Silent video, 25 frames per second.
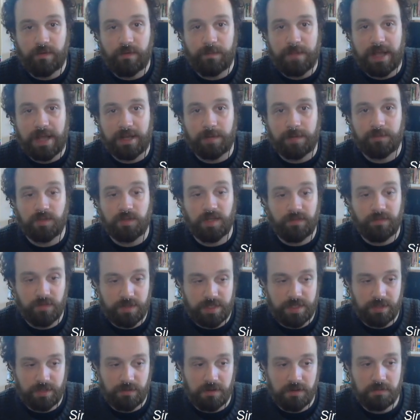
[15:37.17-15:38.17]
back up to level
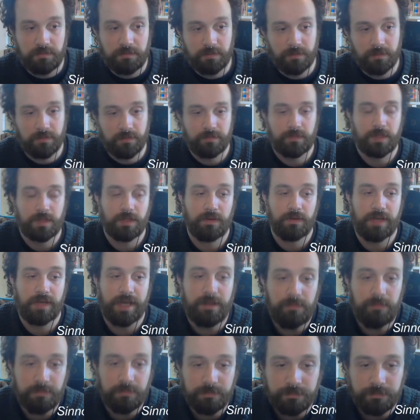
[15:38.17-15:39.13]
0. Okay?